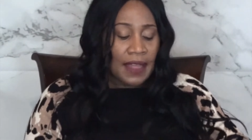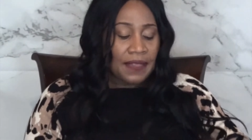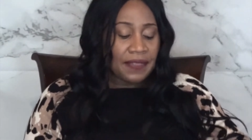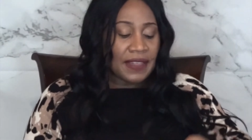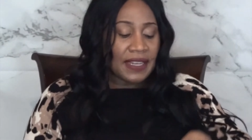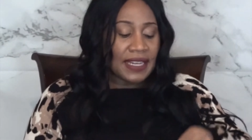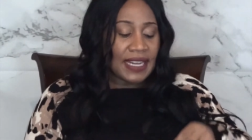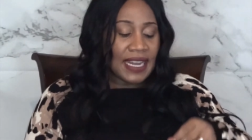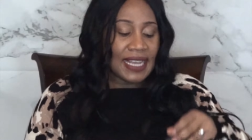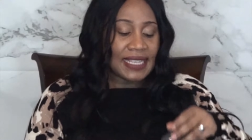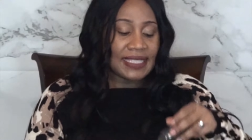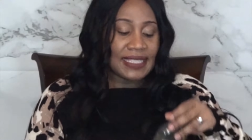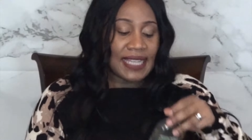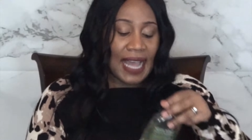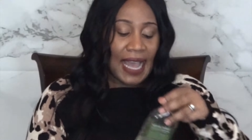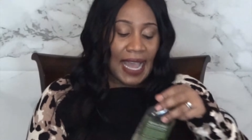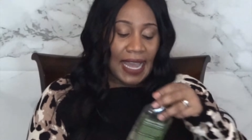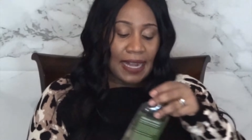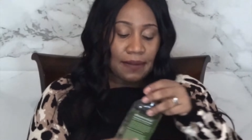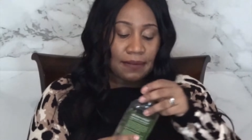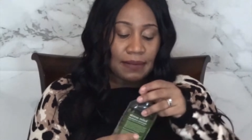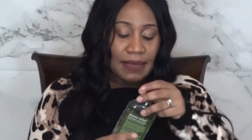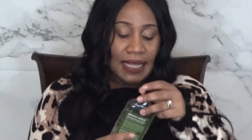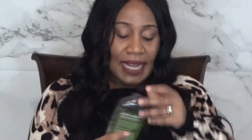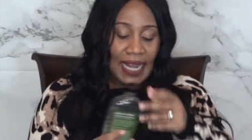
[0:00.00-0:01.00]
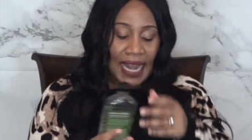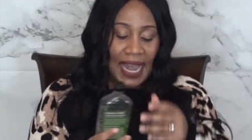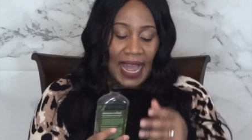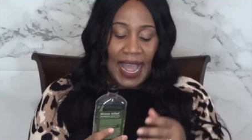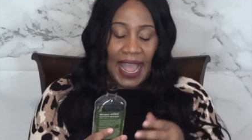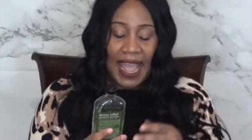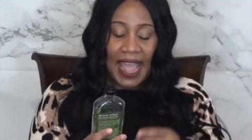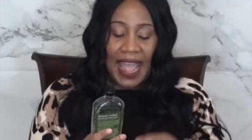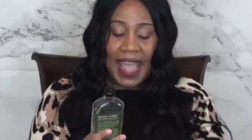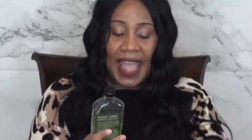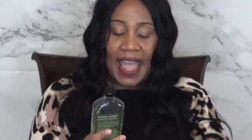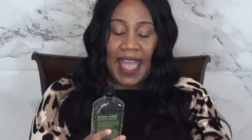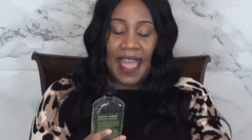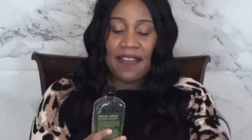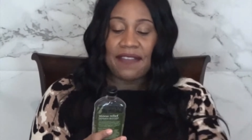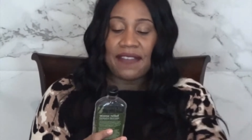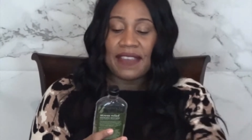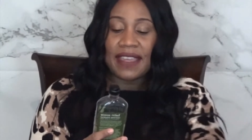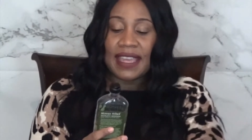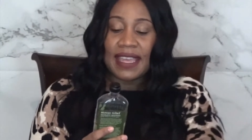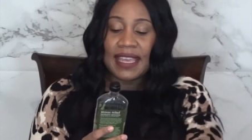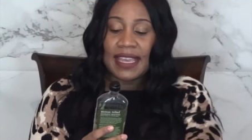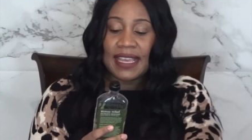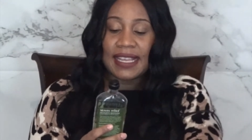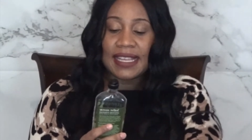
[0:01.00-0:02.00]
the next item that i
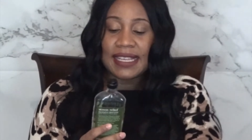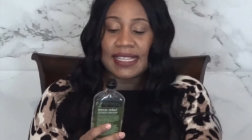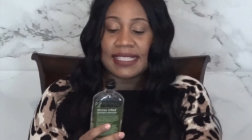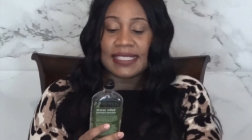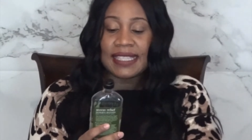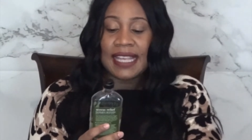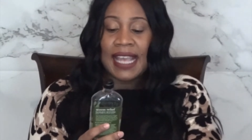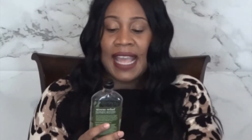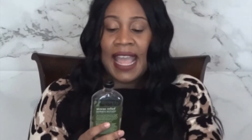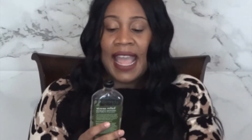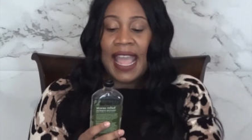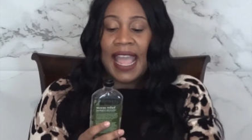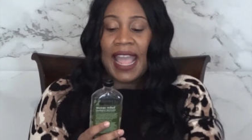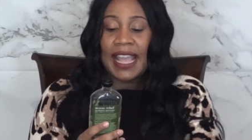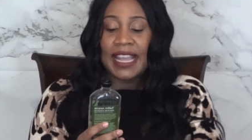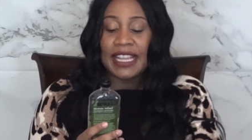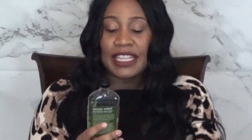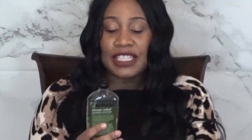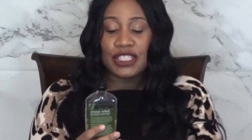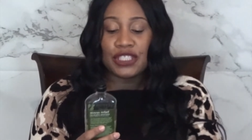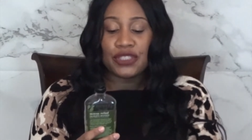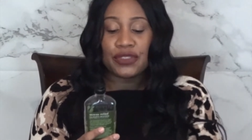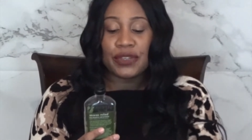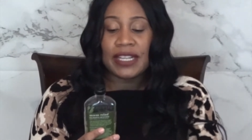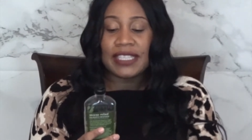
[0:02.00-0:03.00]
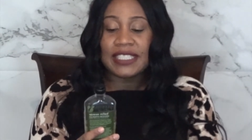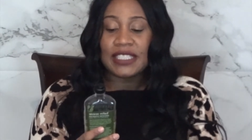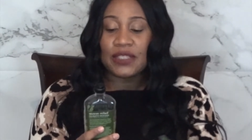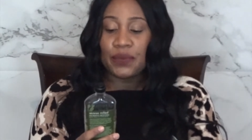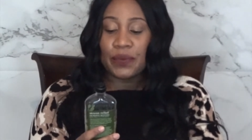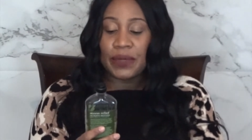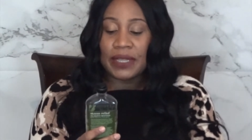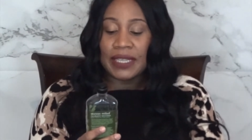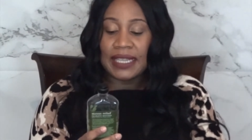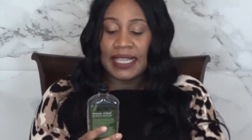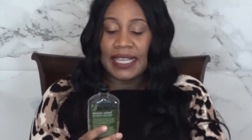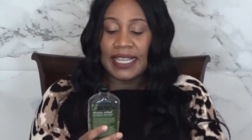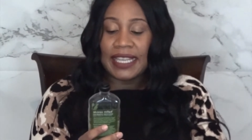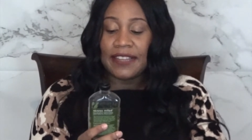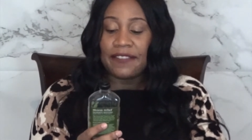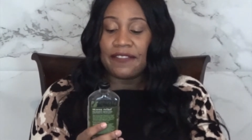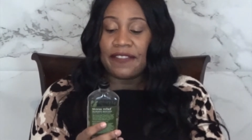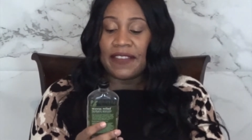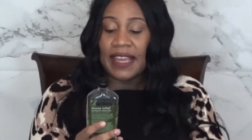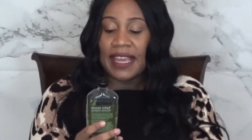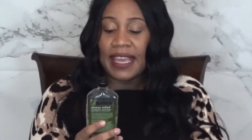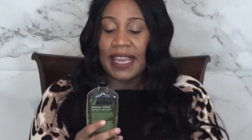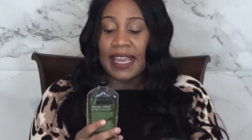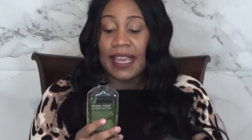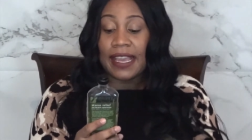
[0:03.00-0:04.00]
have is a stress relief
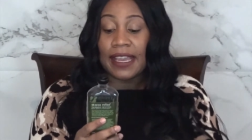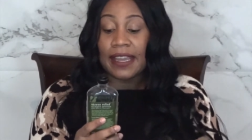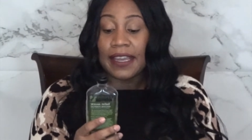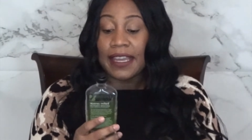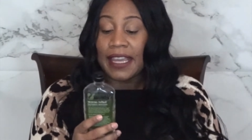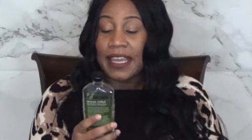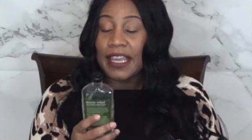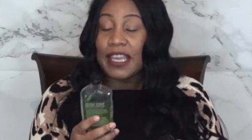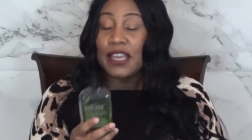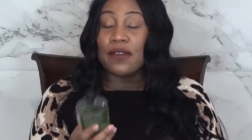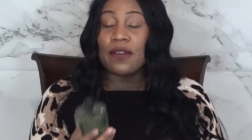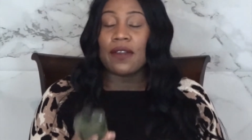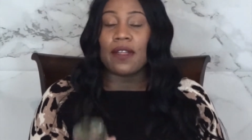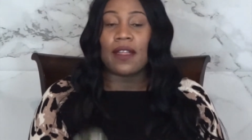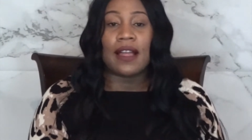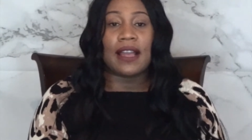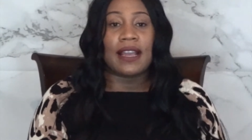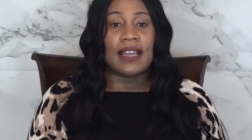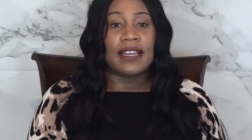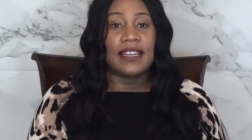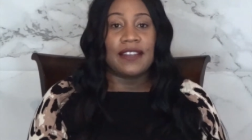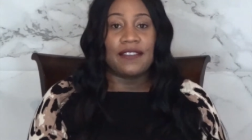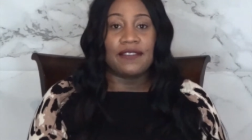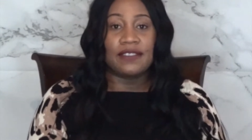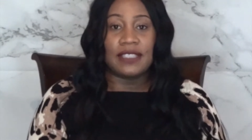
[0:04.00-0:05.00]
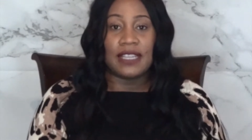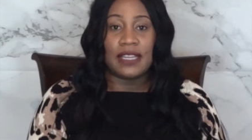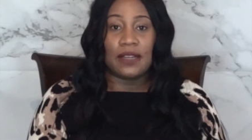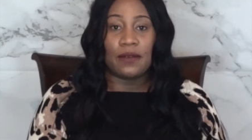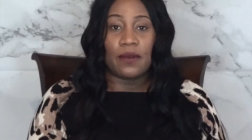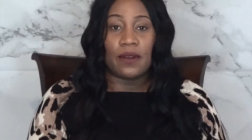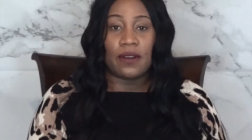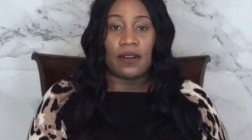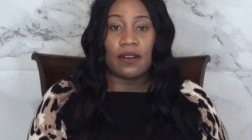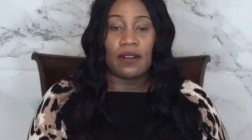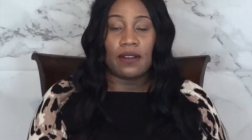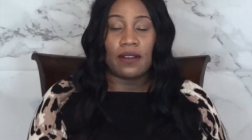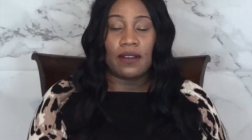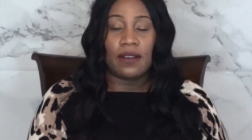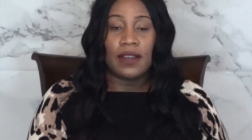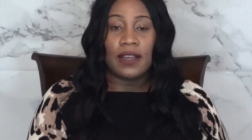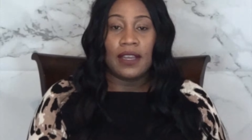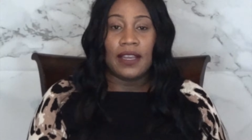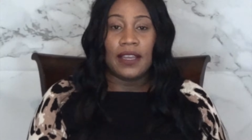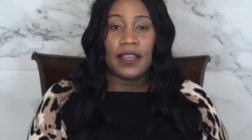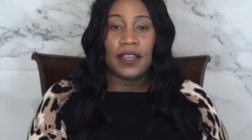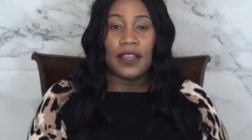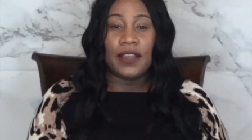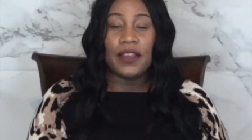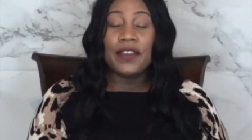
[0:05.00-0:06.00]
I can never say the word
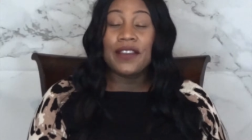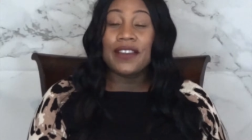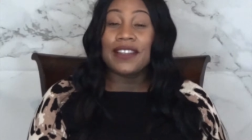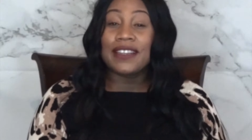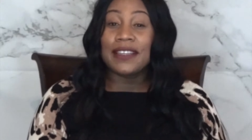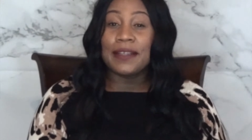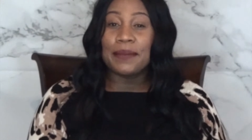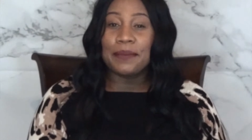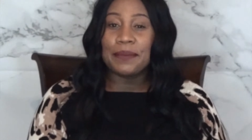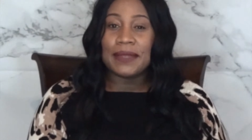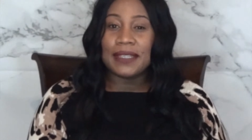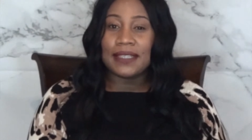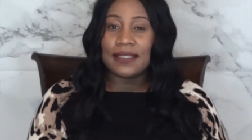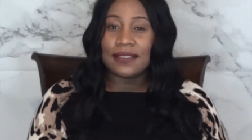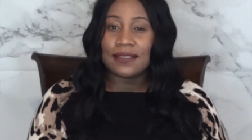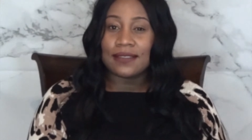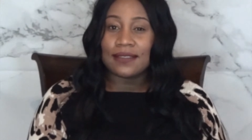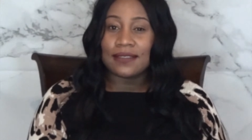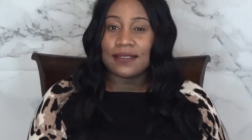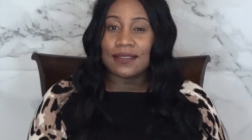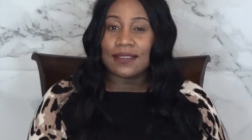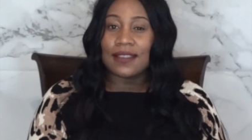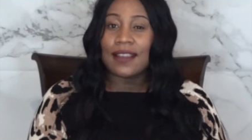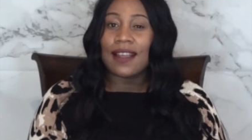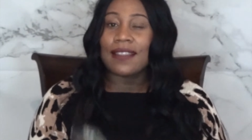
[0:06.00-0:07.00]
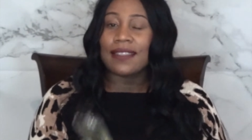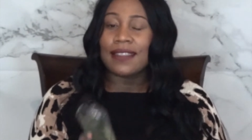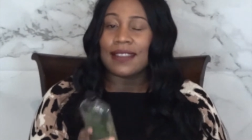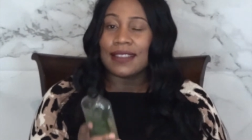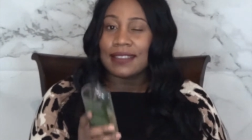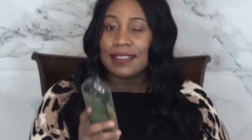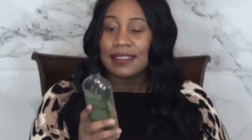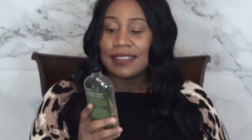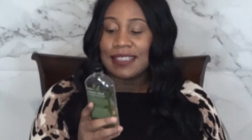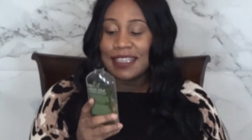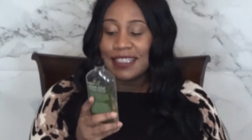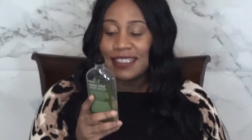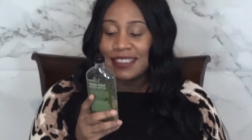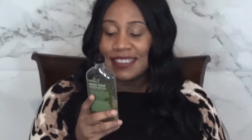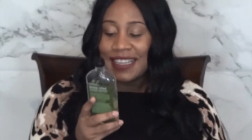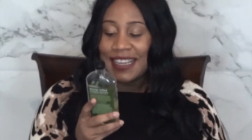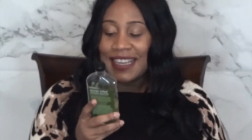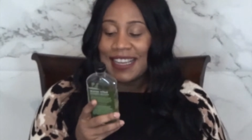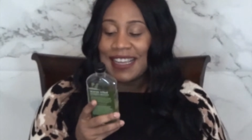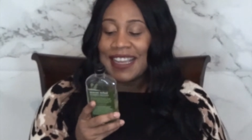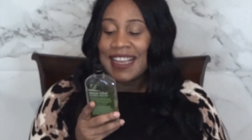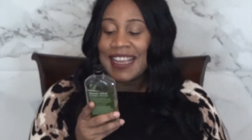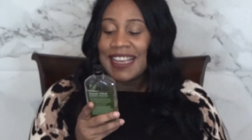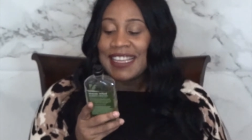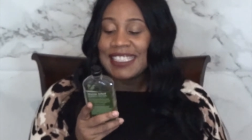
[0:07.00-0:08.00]
eucalyptus i think that's how you say
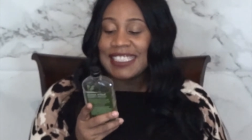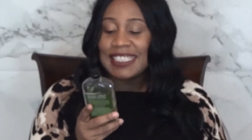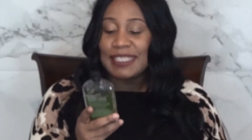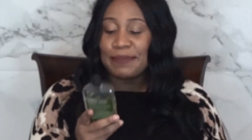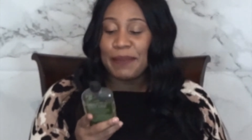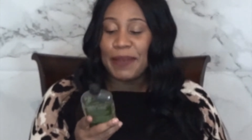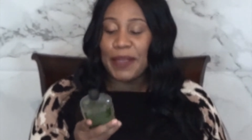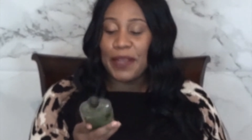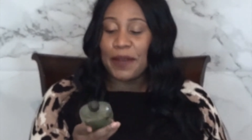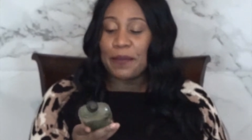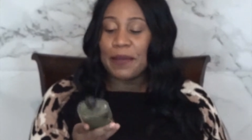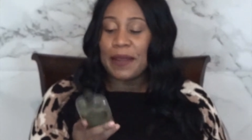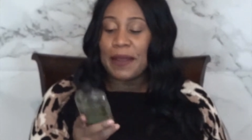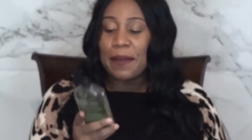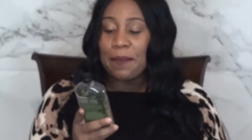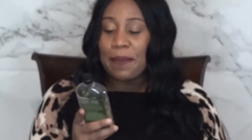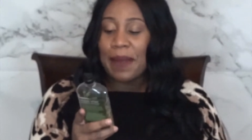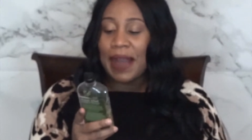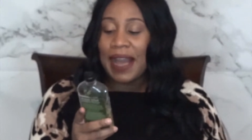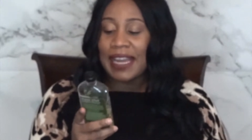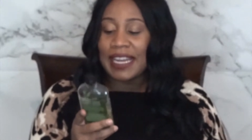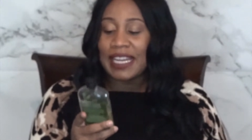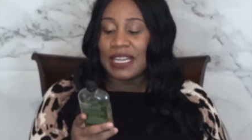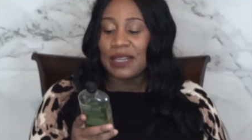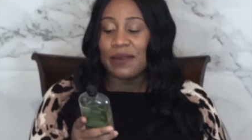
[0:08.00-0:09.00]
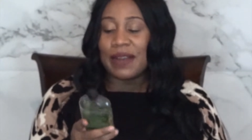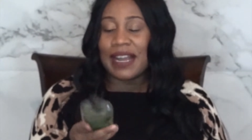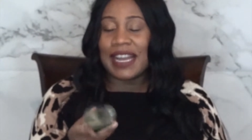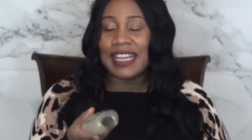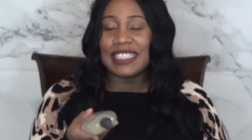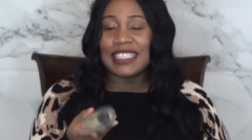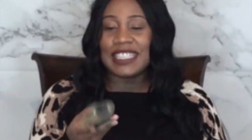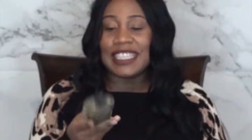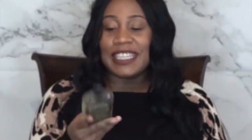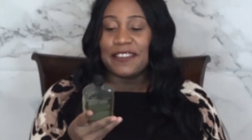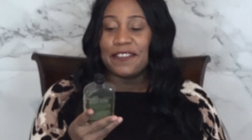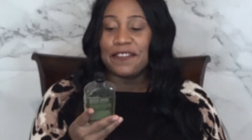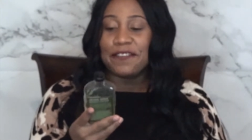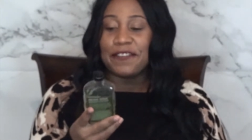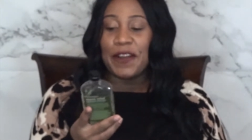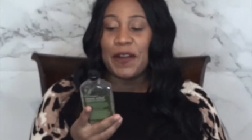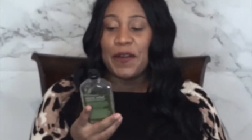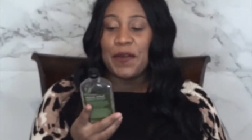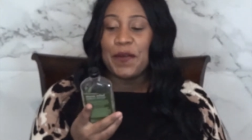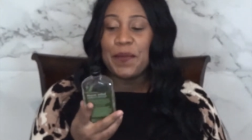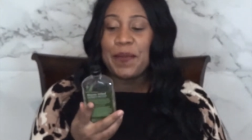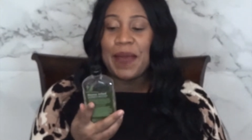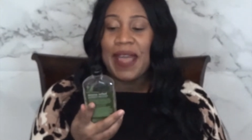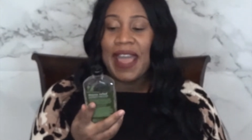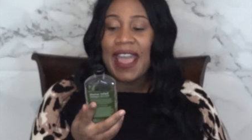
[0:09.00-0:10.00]
it spearmint body wash and
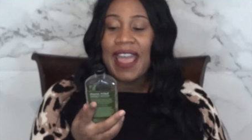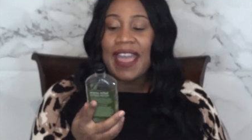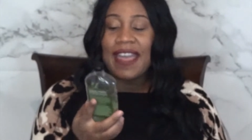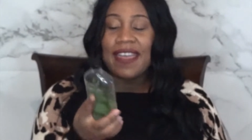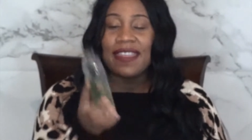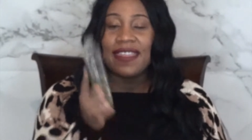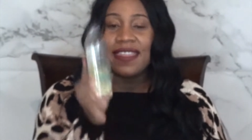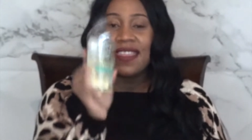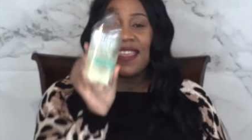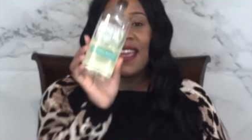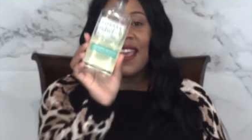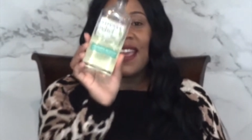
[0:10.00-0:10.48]
foam bath